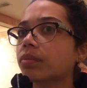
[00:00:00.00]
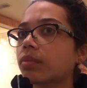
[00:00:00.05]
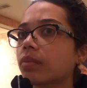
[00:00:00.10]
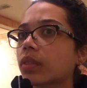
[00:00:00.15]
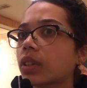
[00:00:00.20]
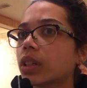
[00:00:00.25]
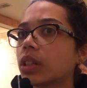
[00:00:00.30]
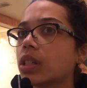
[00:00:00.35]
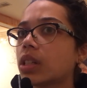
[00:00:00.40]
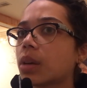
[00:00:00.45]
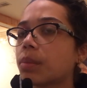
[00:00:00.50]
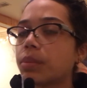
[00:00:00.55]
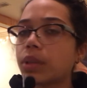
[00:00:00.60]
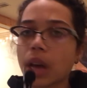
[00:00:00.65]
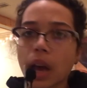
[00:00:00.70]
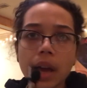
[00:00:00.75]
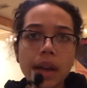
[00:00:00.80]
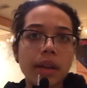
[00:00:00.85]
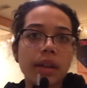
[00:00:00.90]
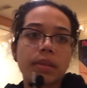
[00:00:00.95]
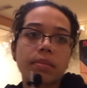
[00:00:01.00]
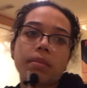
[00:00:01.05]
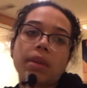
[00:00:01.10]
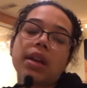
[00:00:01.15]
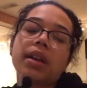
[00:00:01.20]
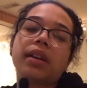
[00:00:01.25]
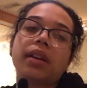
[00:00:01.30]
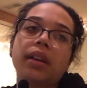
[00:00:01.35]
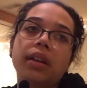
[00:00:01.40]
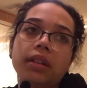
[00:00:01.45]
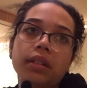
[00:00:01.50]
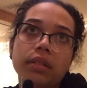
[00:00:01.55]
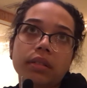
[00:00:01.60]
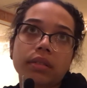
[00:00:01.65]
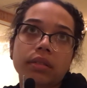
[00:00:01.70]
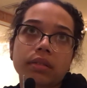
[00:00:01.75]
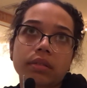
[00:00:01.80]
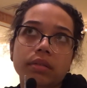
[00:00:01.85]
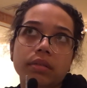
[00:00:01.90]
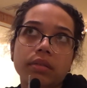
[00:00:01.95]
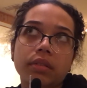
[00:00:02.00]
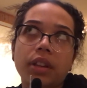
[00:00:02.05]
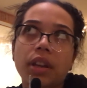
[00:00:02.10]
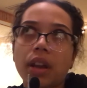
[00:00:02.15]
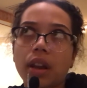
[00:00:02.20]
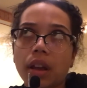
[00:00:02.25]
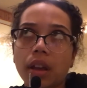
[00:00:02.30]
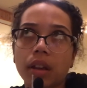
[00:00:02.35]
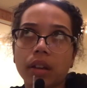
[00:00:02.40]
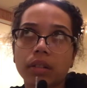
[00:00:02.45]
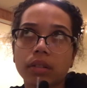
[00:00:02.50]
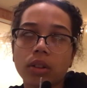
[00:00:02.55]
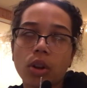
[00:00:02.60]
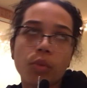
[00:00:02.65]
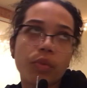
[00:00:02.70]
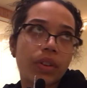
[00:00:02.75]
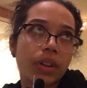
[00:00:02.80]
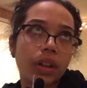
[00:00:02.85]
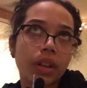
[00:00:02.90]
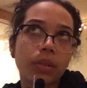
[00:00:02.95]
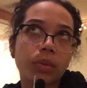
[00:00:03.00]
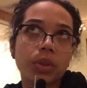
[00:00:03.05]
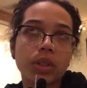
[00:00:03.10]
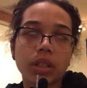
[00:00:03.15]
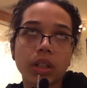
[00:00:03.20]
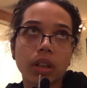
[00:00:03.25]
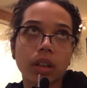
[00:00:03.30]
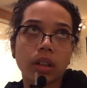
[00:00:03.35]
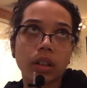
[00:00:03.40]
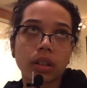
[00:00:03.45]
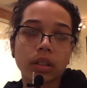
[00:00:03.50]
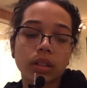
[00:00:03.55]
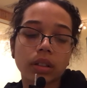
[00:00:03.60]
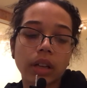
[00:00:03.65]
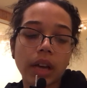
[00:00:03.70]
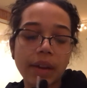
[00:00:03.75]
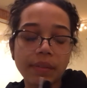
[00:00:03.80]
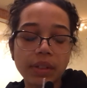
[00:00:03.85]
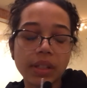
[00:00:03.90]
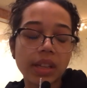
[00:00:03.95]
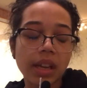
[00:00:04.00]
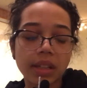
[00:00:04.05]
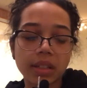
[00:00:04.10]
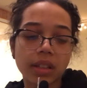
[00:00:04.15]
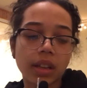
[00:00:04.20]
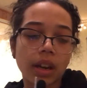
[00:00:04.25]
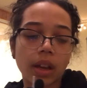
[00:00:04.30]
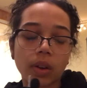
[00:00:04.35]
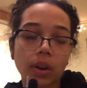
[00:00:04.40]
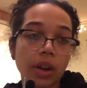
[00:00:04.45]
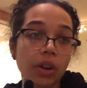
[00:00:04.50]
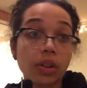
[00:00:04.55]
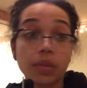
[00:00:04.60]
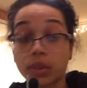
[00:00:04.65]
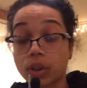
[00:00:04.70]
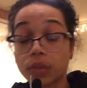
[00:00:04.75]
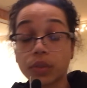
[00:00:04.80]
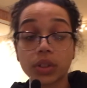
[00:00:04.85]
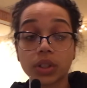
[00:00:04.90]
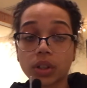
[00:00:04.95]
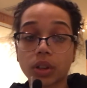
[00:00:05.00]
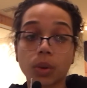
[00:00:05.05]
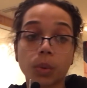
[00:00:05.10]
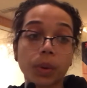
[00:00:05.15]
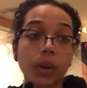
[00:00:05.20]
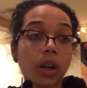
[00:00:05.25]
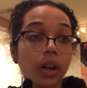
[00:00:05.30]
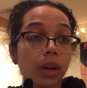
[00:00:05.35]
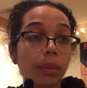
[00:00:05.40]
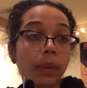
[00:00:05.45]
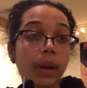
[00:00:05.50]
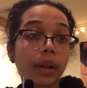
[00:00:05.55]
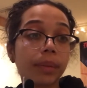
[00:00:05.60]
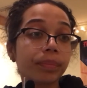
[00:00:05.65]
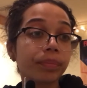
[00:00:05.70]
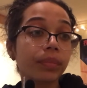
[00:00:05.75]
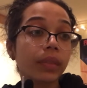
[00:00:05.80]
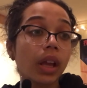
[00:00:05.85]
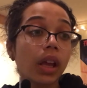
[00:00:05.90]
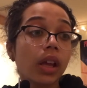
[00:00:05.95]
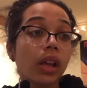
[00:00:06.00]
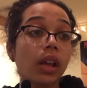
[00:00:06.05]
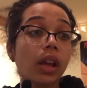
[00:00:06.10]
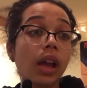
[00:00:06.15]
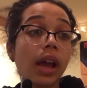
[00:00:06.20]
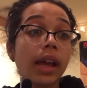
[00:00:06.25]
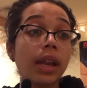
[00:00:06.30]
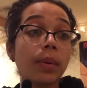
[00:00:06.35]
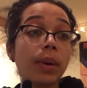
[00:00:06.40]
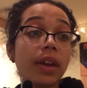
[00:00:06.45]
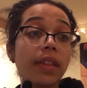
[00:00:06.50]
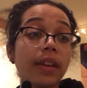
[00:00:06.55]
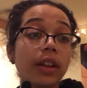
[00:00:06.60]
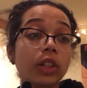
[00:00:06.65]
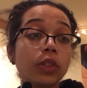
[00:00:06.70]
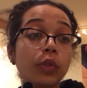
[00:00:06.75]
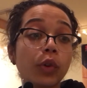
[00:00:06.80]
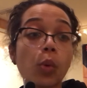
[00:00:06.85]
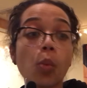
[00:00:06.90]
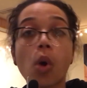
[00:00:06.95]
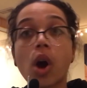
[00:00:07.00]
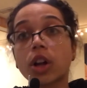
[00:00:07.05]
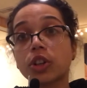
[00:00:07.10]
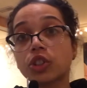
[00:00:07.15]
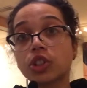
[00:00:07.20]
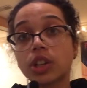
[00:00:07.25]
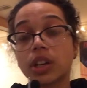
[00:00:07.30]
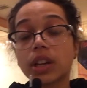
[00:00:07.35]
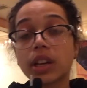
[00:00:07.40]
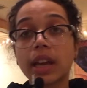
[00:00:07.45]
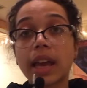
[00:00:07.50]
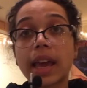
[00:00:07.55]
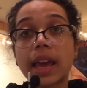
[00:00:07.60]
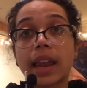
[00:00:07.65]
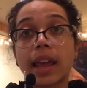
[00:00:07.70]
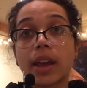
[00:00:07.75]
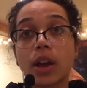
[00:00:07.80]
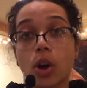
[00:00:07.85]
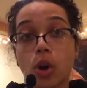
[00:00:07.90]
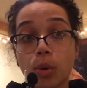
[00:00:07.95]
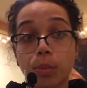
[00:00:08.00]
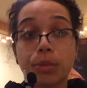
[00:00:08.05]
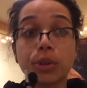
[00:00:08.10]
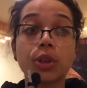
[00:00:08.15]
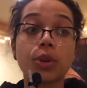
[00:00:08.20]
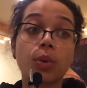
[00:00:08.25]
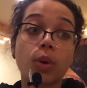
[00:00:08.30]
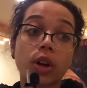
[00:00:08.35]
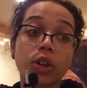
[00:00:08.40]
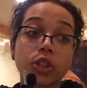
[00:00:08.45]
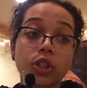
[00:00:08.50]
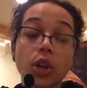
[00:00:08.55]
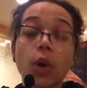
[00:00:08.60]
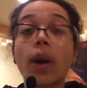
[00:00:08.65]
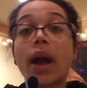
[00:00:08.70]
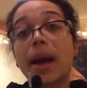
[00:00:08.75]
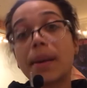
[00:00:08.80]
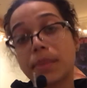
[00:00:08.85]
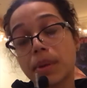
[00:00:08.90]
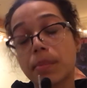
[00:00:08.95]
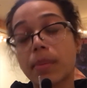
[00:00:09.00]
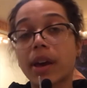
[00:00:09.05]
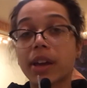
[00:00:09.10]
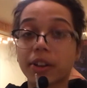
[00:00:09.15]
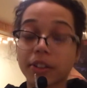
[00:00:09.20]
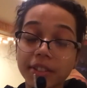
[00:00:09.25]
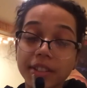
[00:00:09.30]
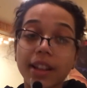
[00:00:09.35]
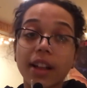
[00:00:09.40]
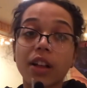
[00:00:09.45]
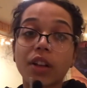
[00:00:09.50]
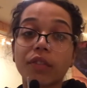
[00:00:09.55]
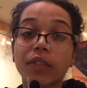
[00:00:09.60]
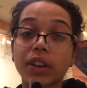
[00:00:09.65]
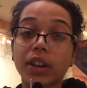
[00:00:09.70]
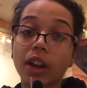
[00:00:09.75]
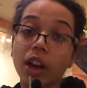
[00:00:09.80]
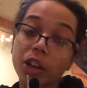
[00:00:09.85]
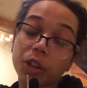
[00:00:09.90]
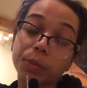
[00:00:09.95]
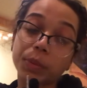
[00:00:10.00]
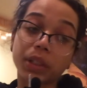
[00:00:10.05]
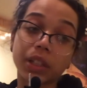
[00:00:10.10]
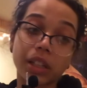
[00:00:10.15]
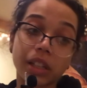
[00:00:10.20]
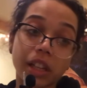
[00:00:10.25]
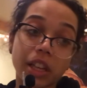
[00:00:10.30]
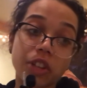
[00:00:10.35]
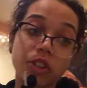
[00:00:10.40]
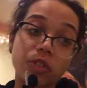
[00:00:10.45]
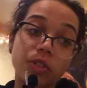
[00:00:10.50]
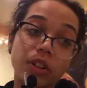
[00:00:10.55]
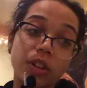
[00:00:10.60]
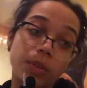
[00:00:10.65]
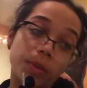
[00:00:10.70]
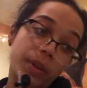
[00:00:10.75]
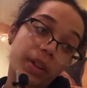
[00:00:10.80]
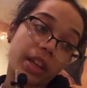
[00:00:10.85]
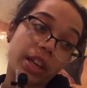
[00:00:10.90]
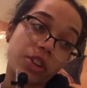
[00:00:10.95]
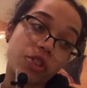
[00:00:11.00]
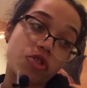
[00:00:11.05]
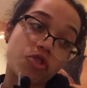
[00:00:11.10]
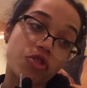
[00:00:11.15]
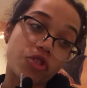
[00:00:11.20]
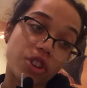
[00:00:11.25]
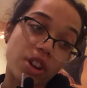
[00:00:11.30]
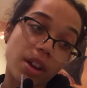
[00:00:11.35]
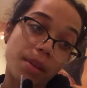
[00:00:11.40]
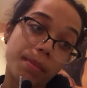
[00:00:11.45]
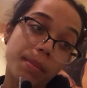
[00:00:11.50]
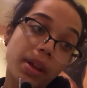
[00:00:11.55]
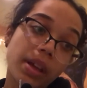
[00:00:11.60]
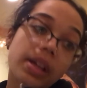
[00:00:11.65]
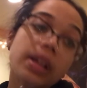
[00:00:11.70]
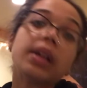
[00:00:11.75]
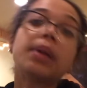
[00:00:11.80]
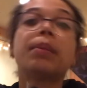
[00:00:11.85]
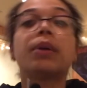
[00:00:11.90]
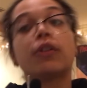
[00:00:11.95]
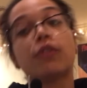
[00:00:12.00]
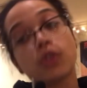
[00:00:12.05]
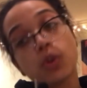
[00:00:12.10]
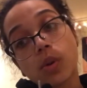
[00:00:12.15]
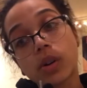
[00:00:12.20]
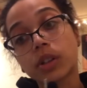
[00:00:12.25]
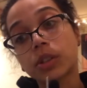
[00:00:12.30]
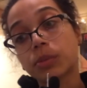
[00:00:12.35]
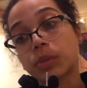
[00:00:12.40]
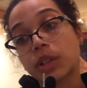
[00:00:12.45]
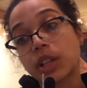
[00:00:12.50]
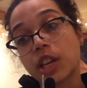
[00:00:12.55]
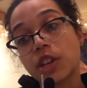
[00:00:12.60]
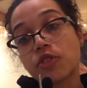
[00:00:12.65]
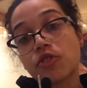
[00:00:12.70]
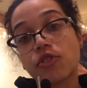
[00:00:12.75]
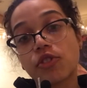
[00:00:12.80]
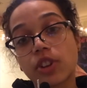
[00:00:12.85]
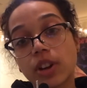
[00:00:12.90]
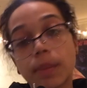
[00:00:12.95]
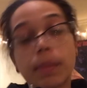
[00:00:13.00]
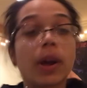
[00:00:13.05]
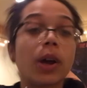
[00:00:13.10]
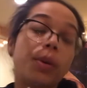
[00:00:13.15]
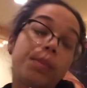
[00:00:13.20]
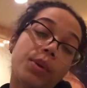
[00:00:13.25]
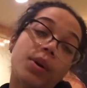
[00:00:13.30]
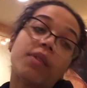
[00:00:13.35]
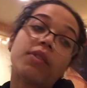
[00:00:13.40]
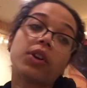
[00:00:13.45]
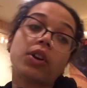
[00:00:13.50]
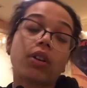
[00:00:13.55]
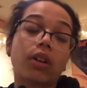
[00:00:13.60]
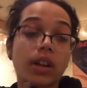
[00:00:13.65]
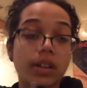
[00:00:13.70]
some dye making today, hopefully. We'll see. I have to test it out. I don't even know if it's gonna work, but Anyway, thanks for watching, and I hope you are so happy by yourself and not in a relationship. But if you are in a relationship, I hope you have a great